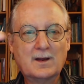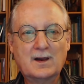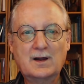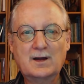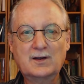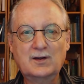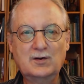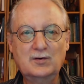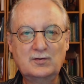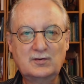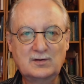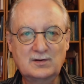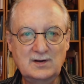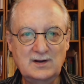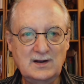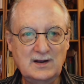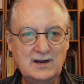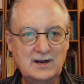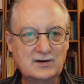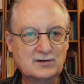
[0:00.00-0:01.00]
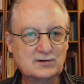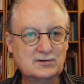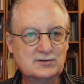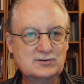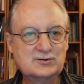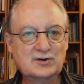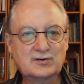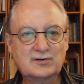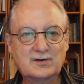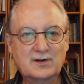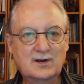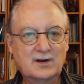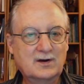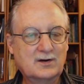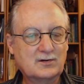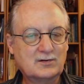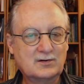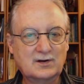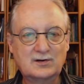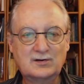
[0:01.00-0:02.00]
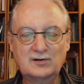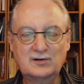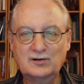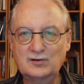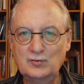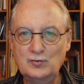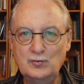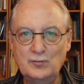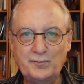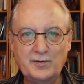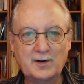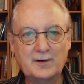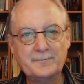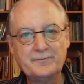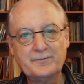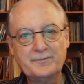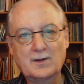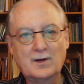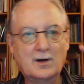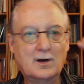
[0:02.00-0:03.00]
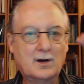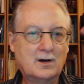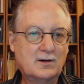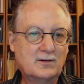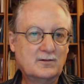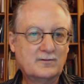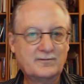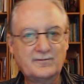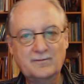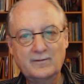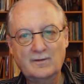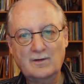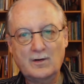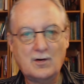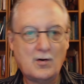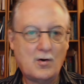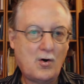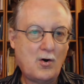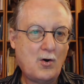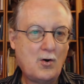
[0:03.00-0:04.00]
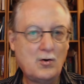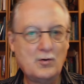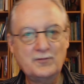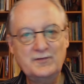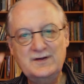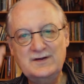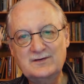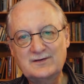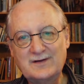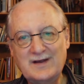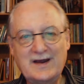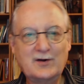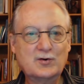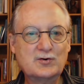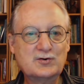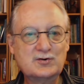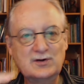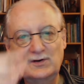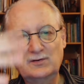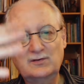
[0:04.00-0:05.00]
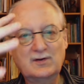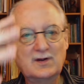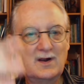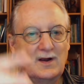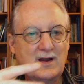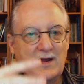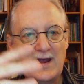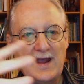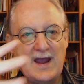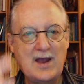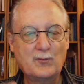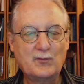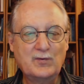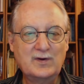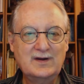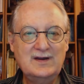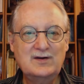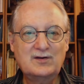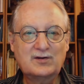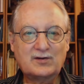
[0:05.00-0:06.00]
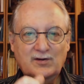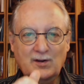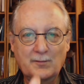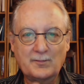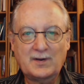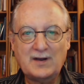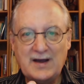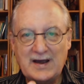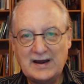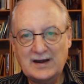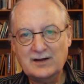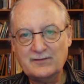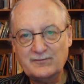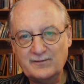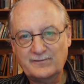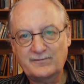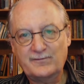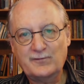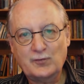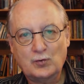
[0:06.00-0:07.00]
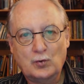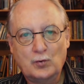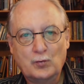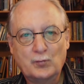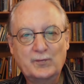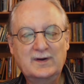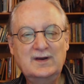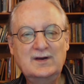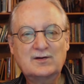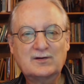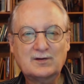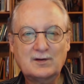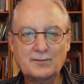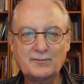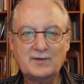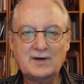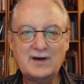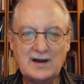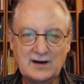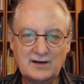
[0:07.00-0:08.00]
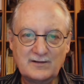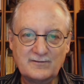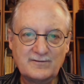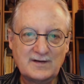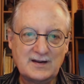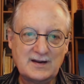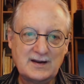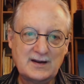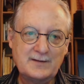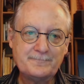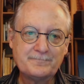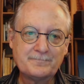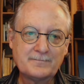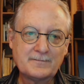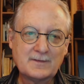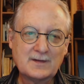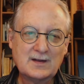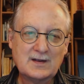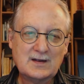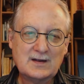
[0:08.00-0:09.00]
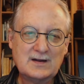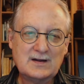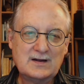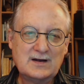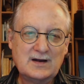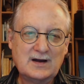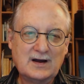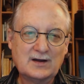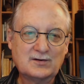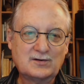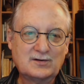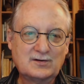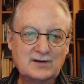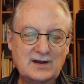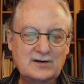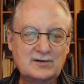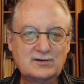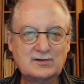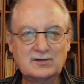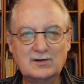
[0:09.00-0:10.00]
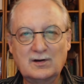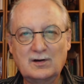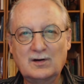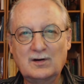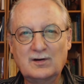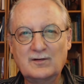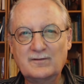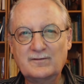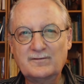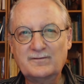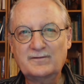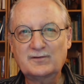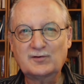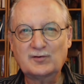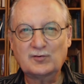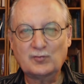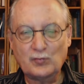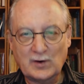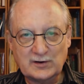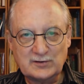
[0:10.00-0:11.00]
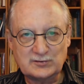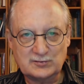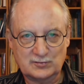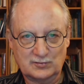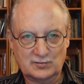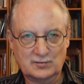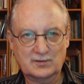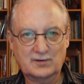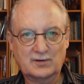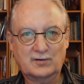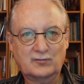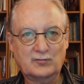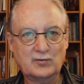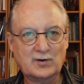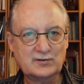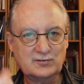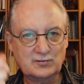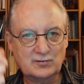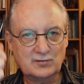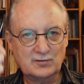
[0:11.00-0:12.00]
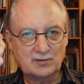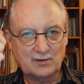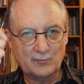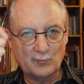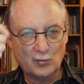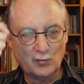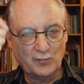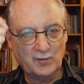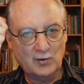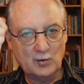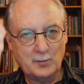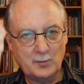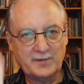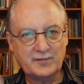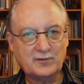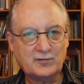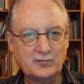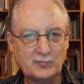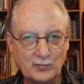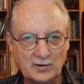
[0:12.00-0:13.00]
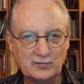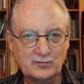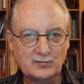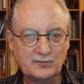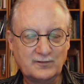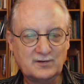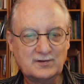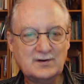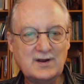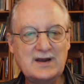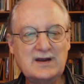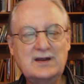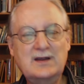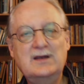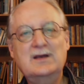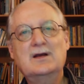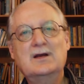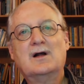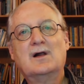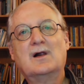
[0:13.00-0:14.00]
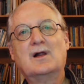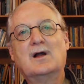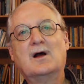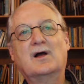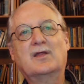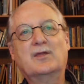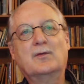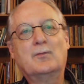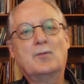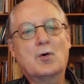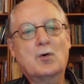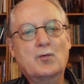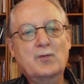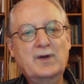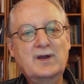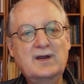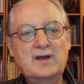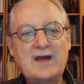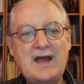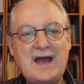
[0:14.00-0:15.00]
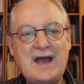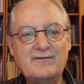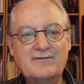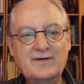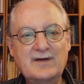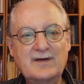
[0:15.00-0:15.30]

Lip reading: you see it is a soup of all these energies, and we need some kind of a foothold. We need some kind of a a sense of structure. The more we know about the structure of the psyche, the more we have